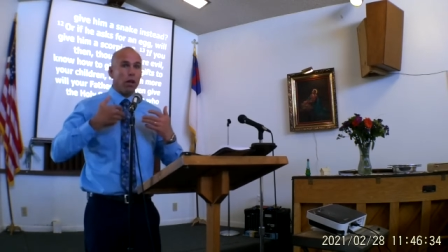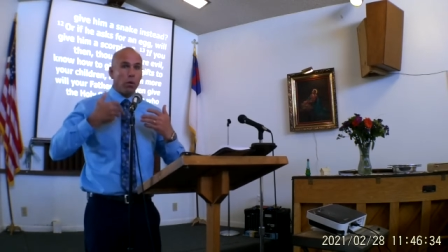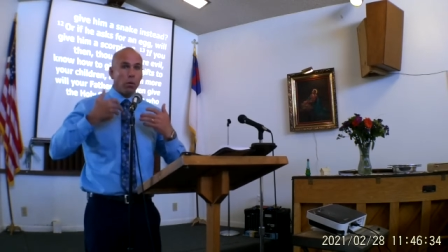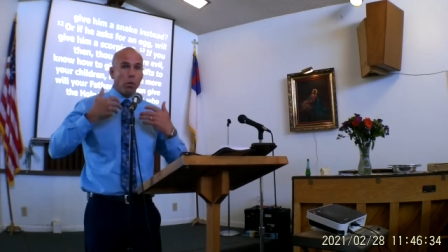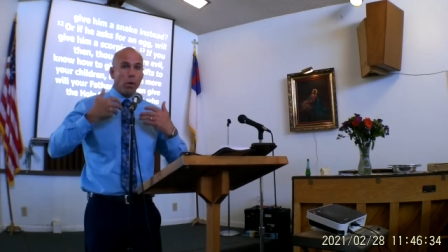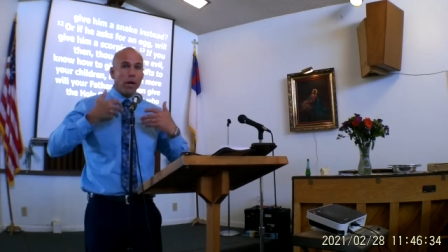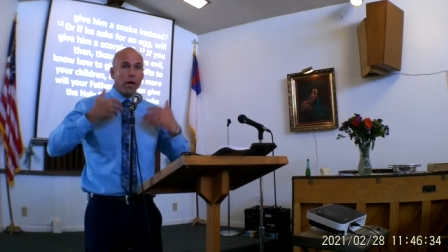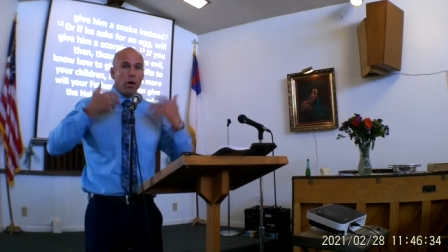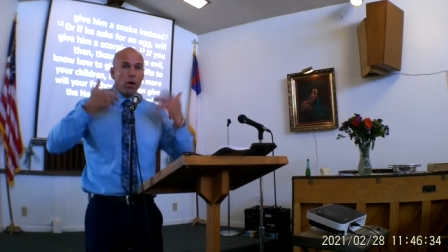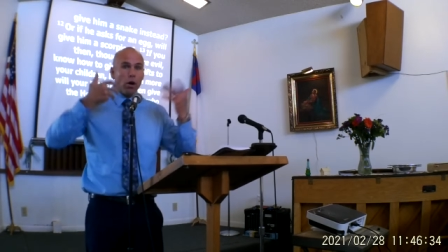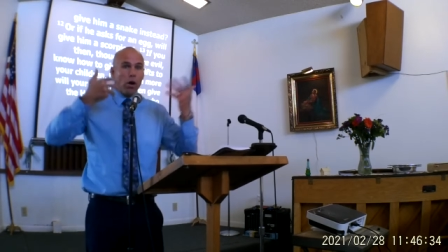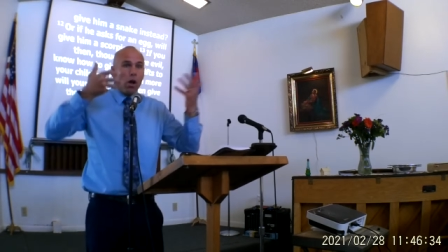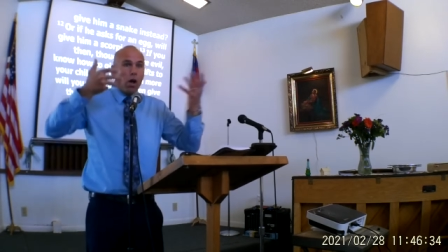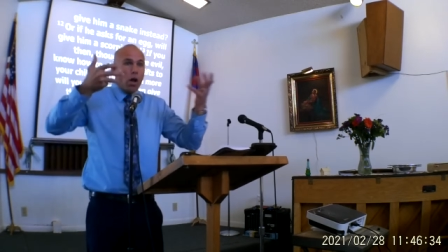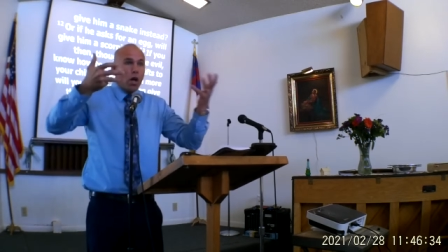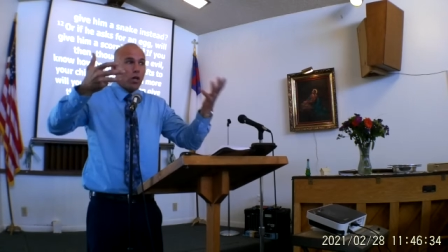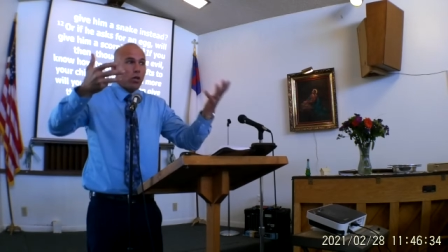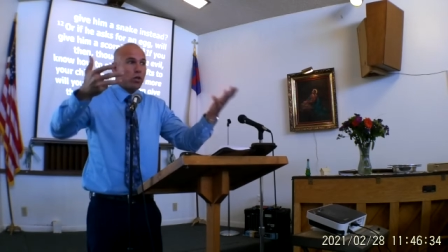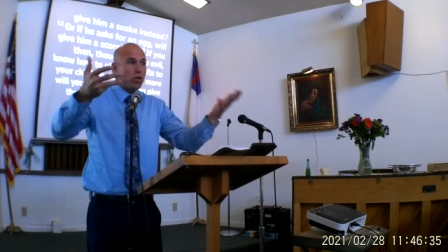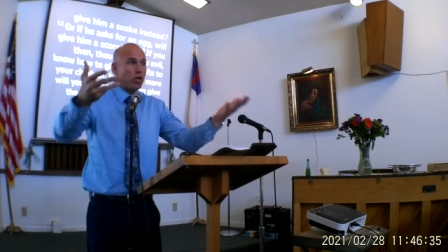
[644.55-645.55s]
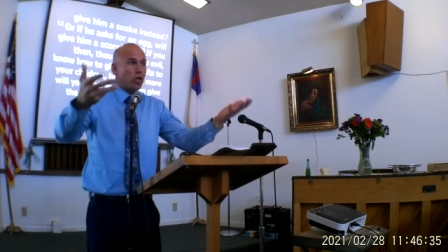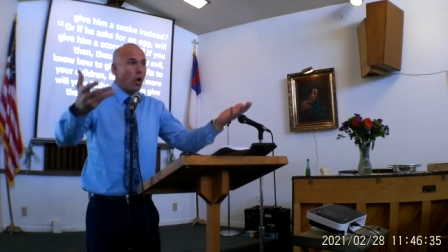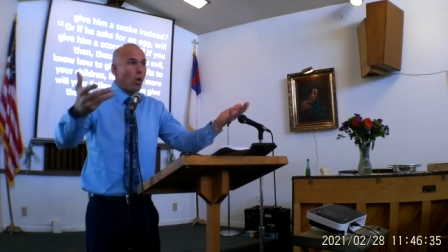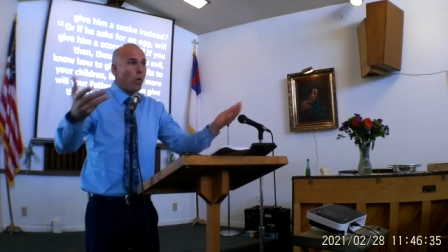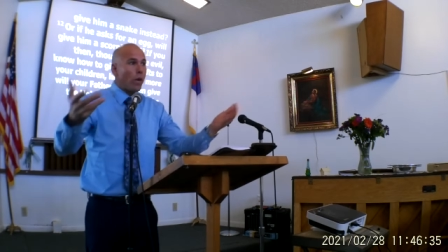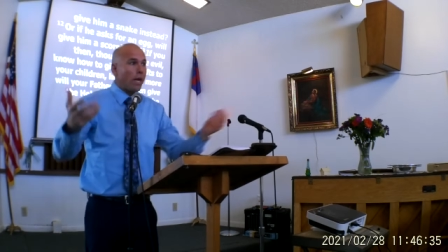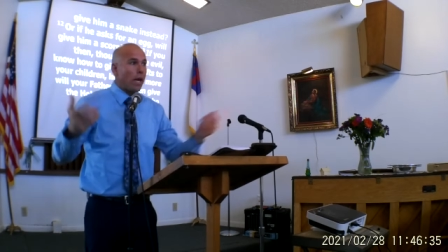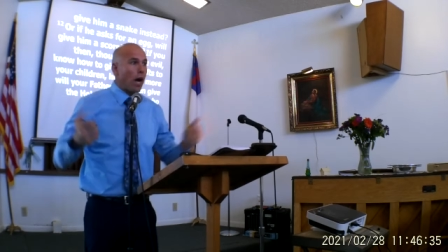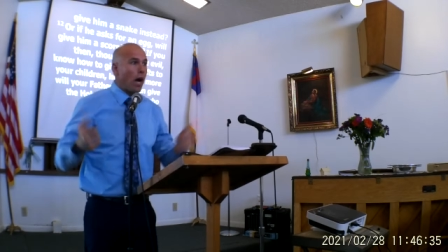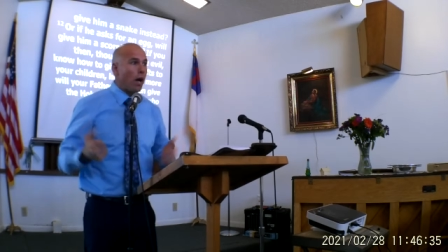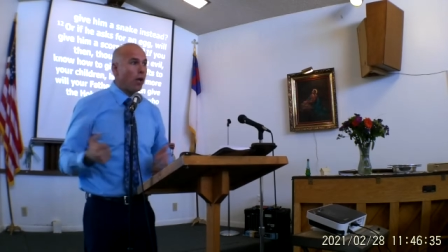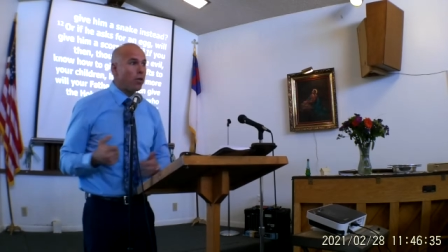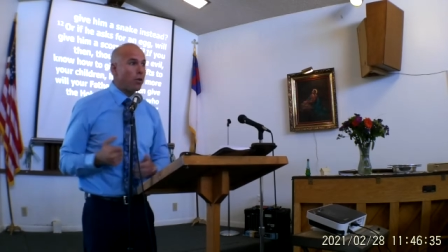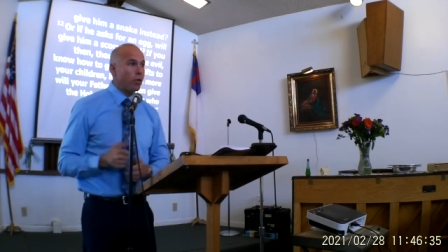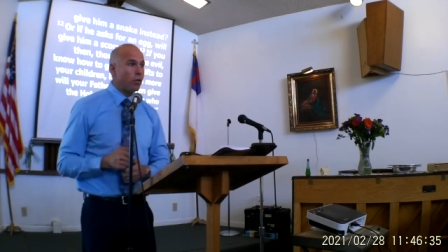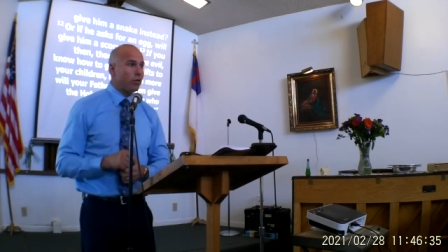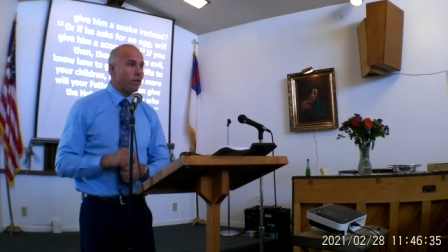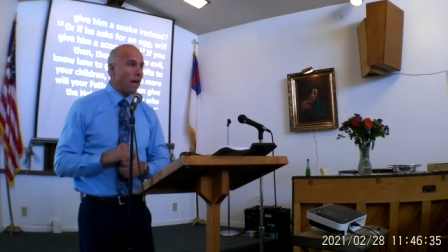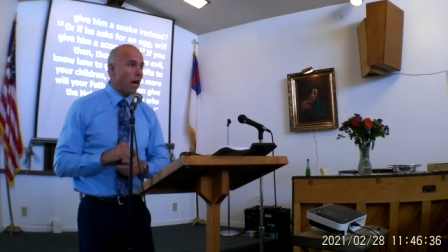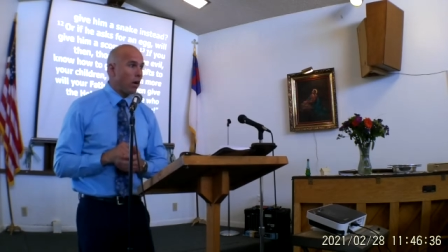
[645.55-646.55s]
we are showing
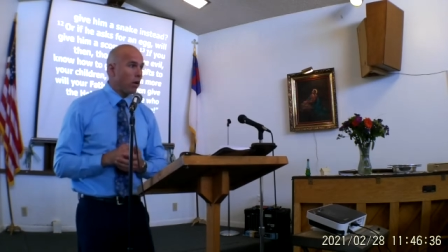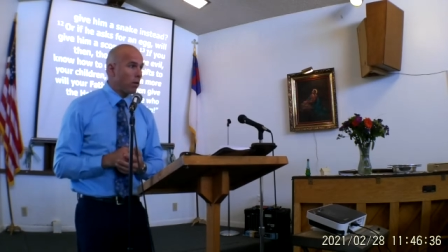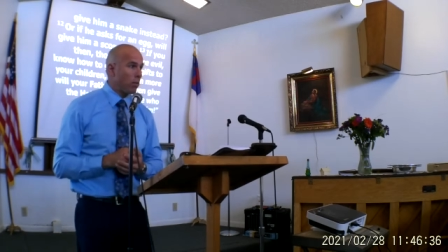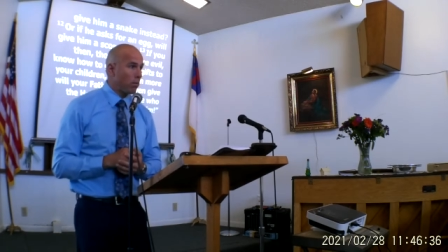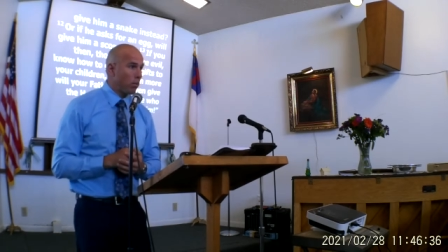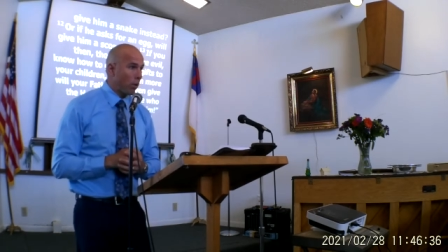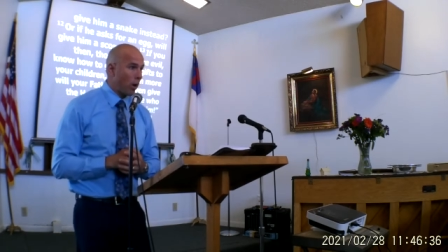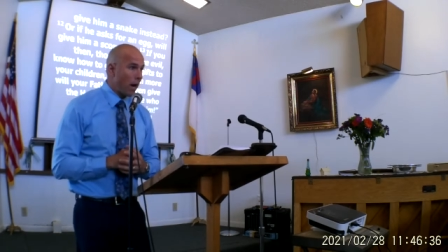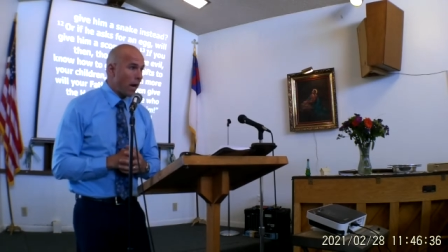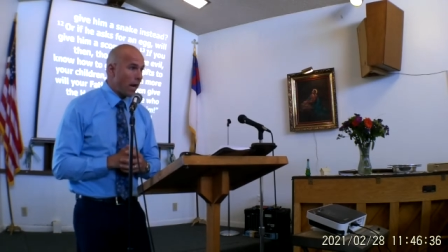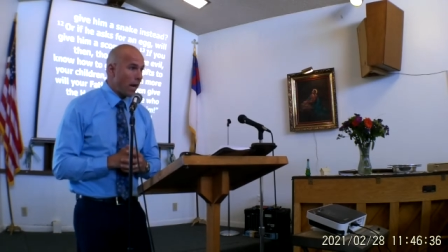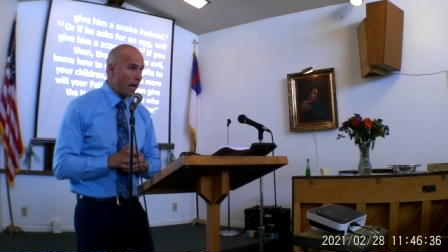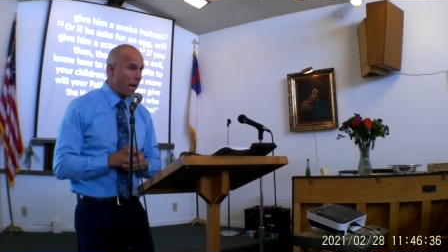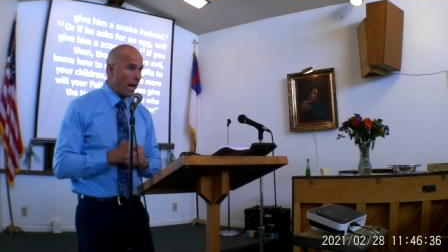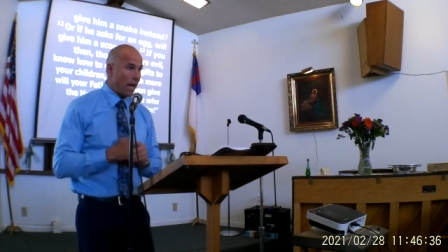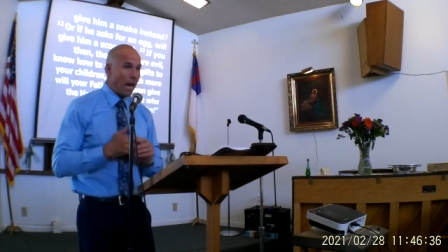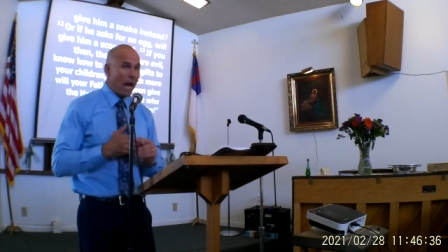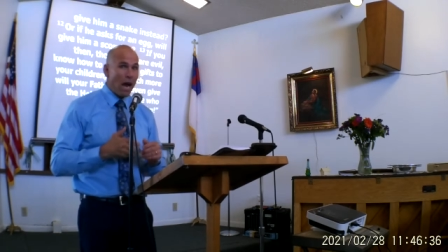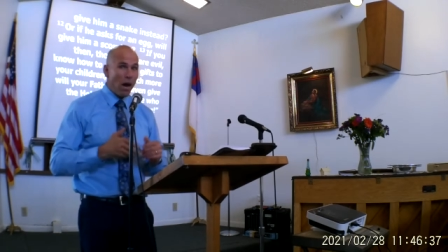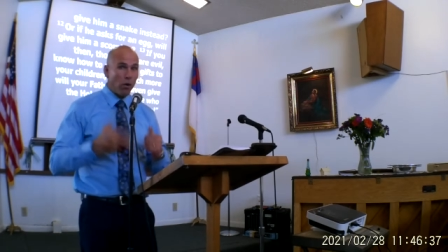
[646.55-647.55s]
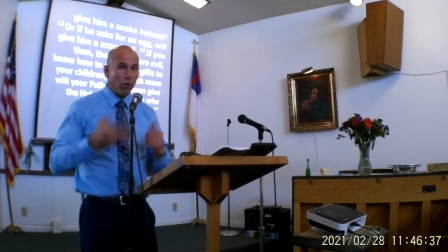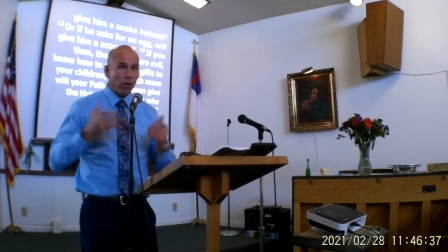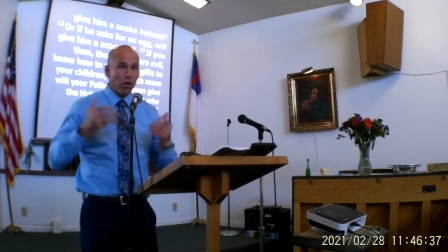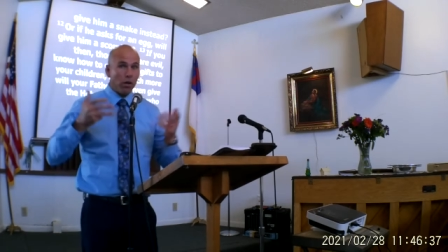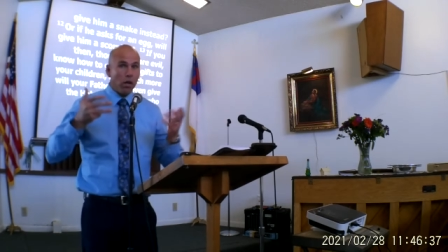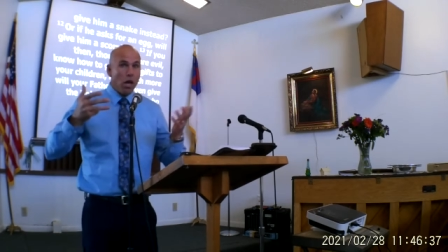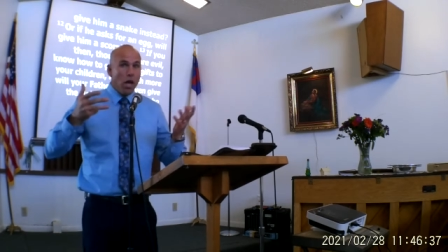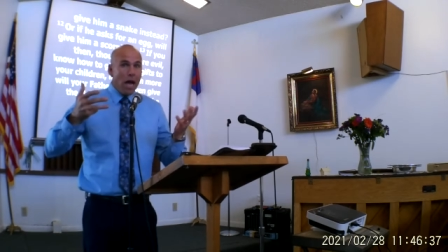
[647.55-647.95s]
others how to pray and how to